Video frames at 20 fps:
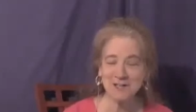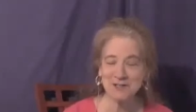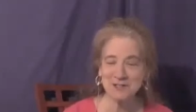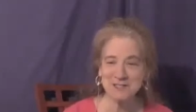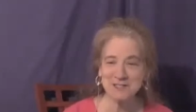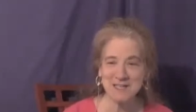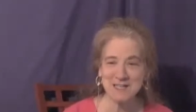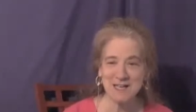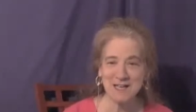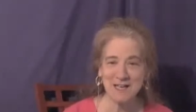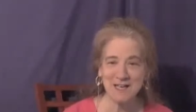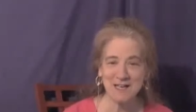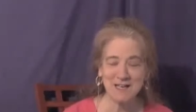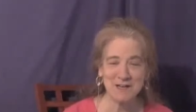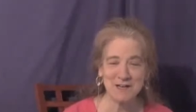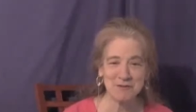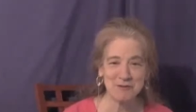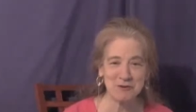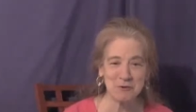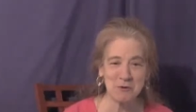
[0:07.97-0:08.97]
good day,
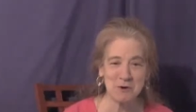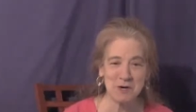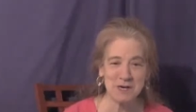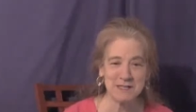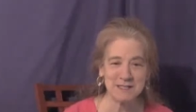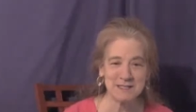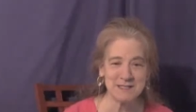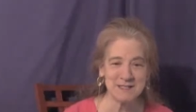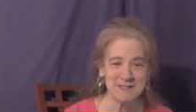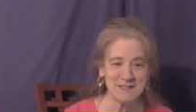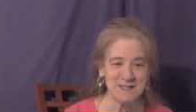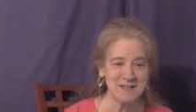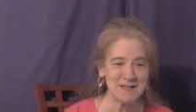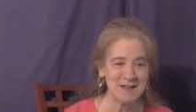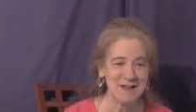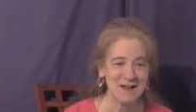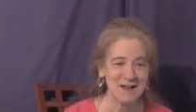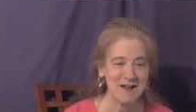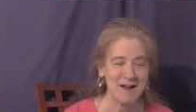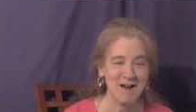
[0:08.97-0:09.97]
everyone.
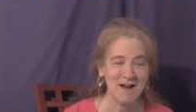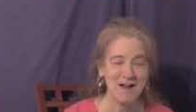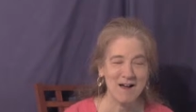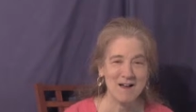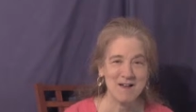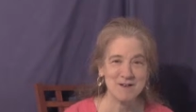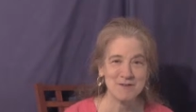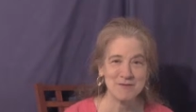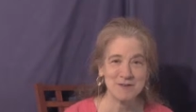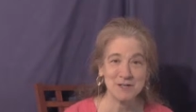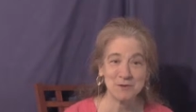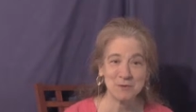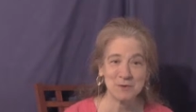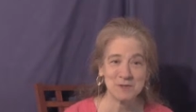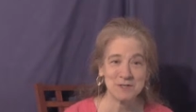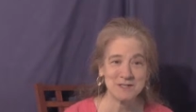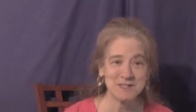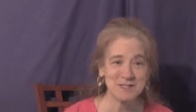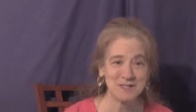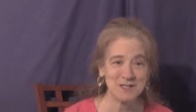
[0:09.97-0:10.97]
If
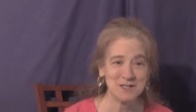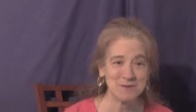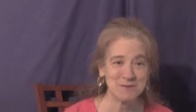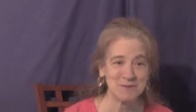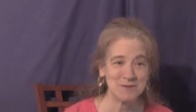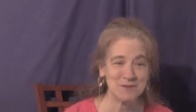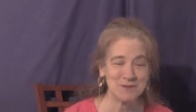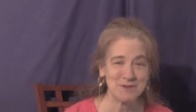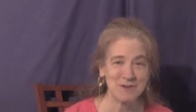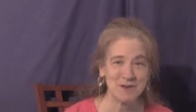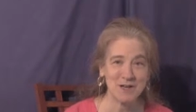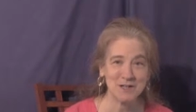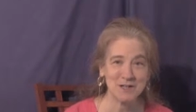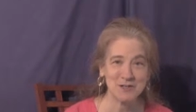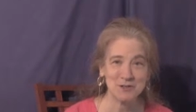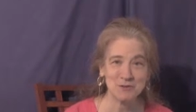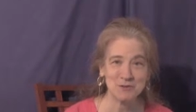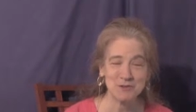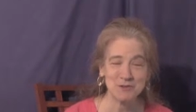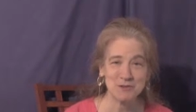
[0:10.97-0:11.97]
anyone is on
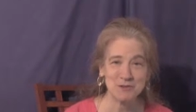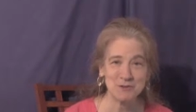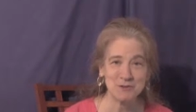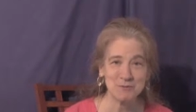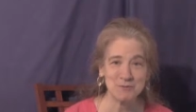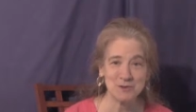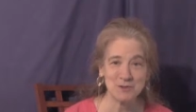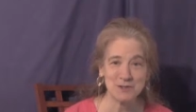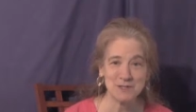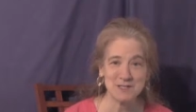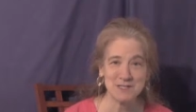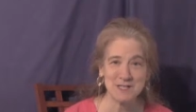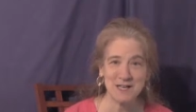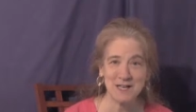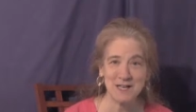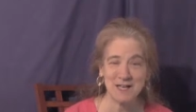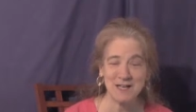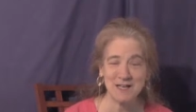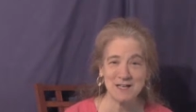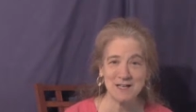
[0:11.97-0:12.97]
YouTube, good
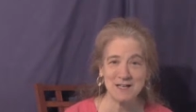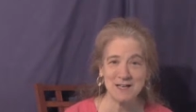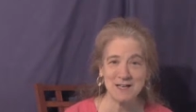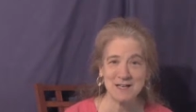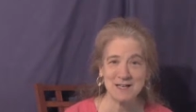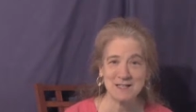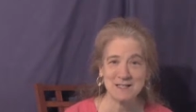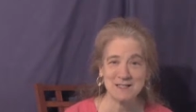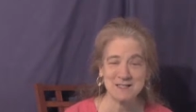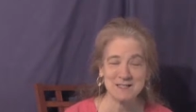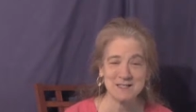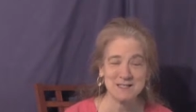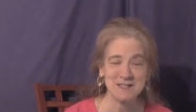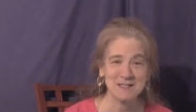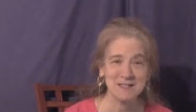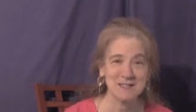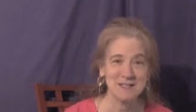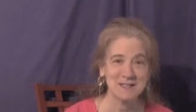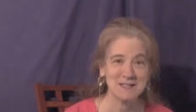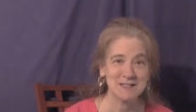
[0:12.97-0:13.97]
day, and
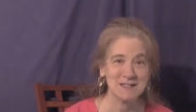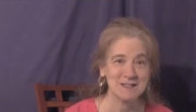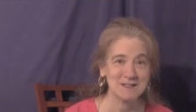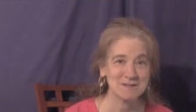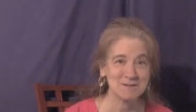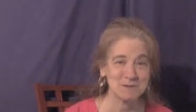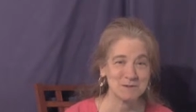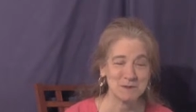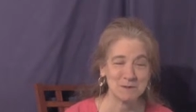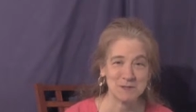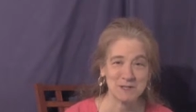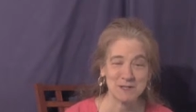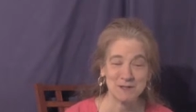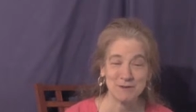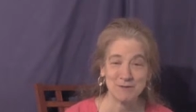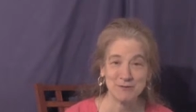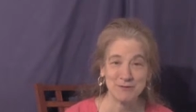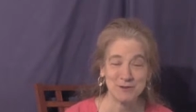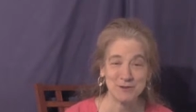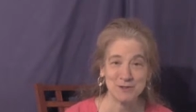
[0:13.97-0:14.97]
we would love
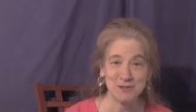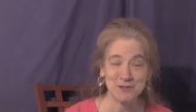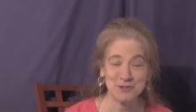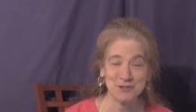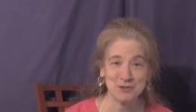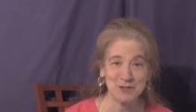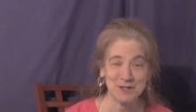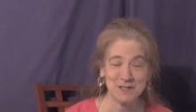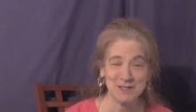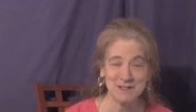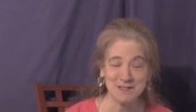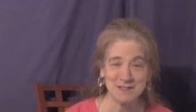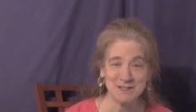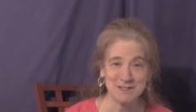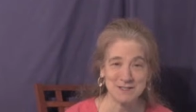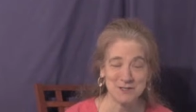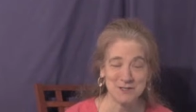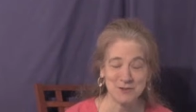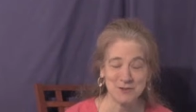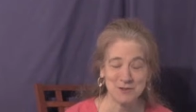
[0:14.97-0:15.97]
for you to join
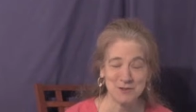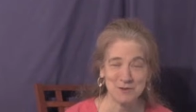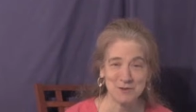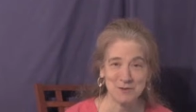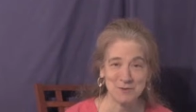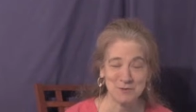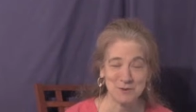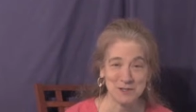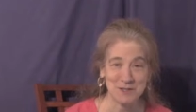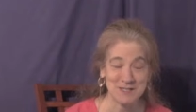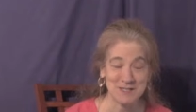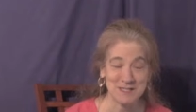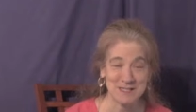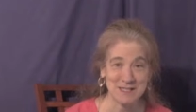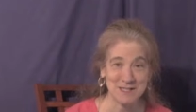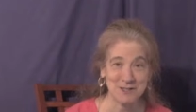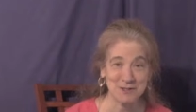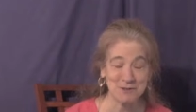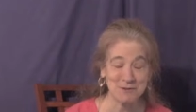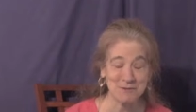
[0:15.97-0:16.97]
so that we could
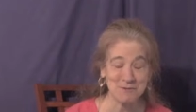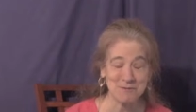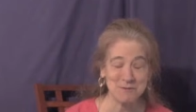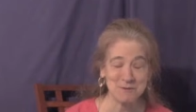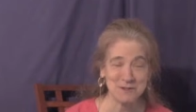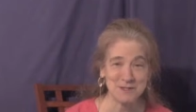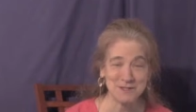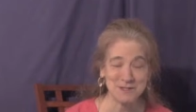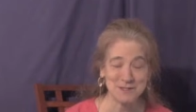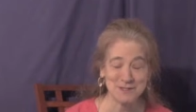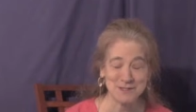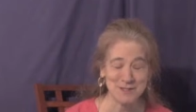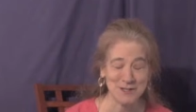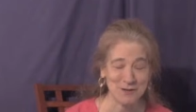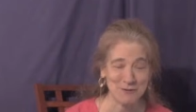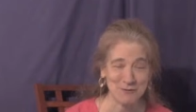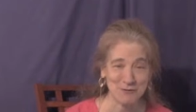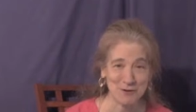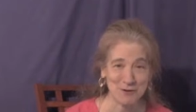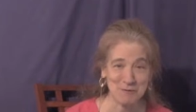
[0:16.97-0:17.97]
see you, because there's
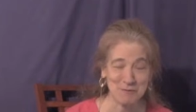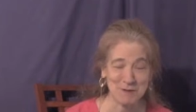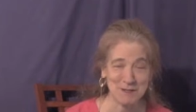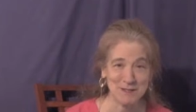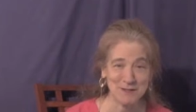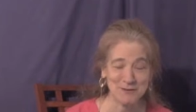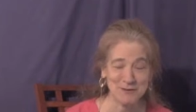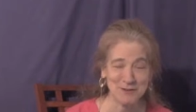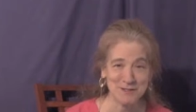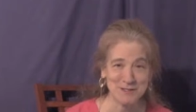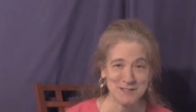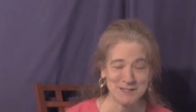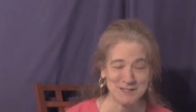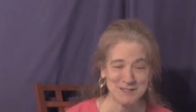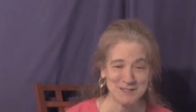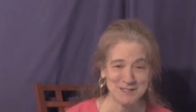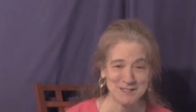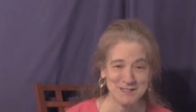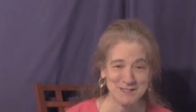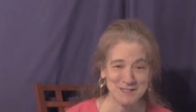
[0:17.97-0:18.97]
not very many of us,
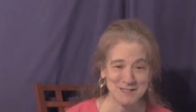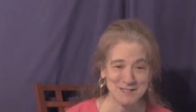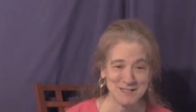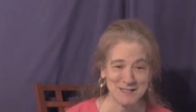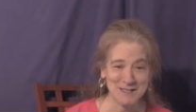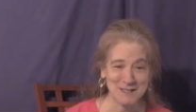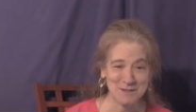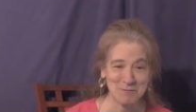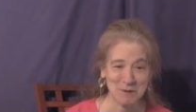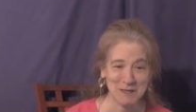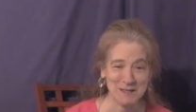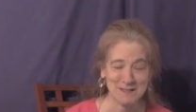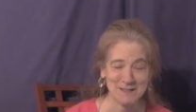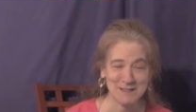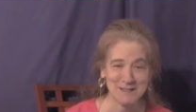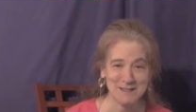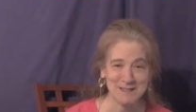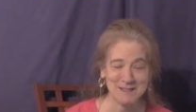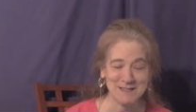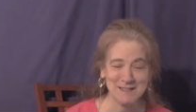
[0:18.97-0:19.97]
to say it
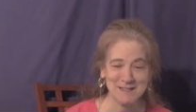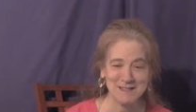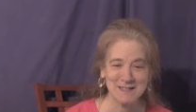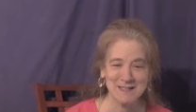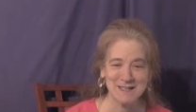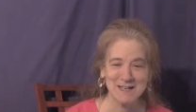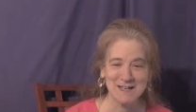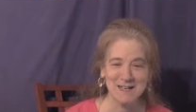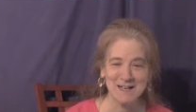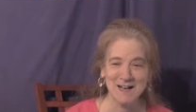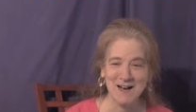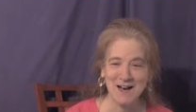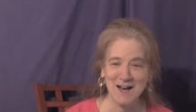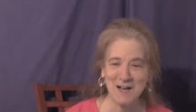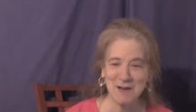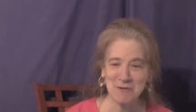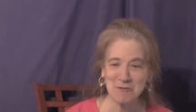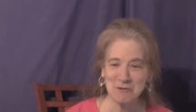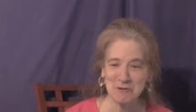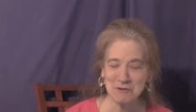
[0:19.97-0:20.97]
mildly.
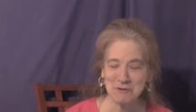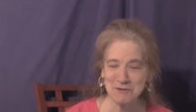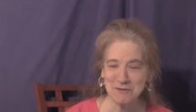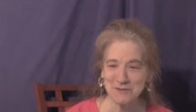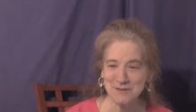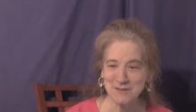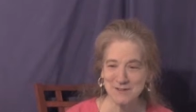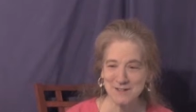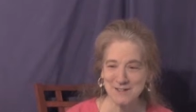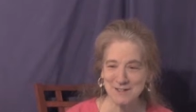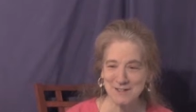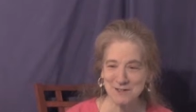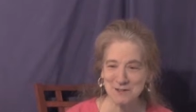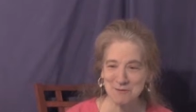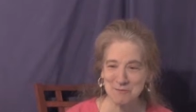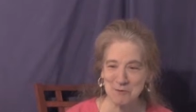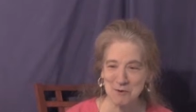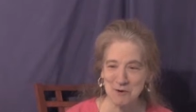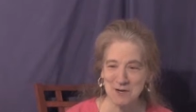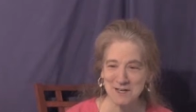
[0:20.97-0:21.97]
Hi, Ruth.
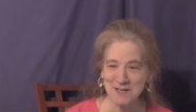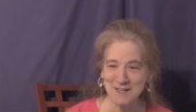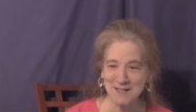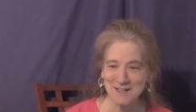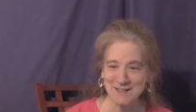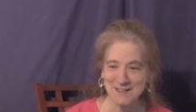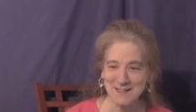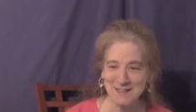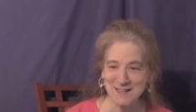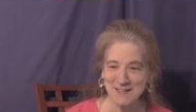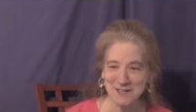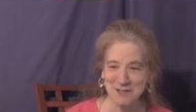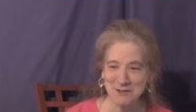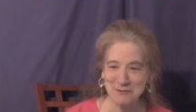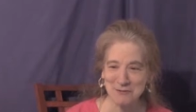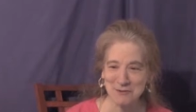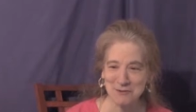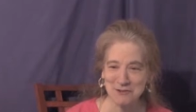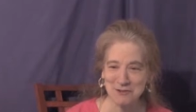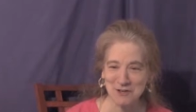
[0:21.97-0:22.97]
Good morning. Thank you
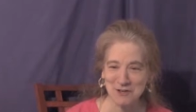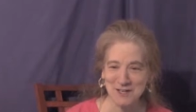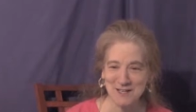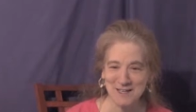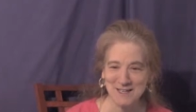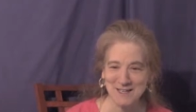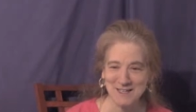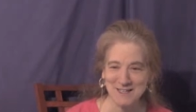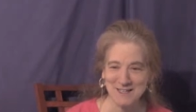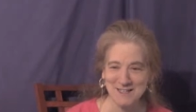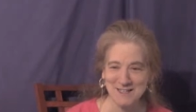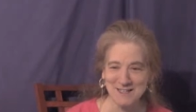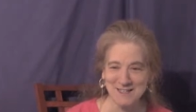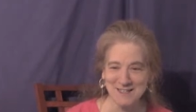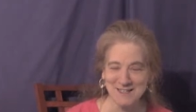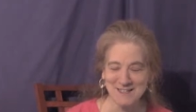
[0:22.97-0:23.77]
for joining.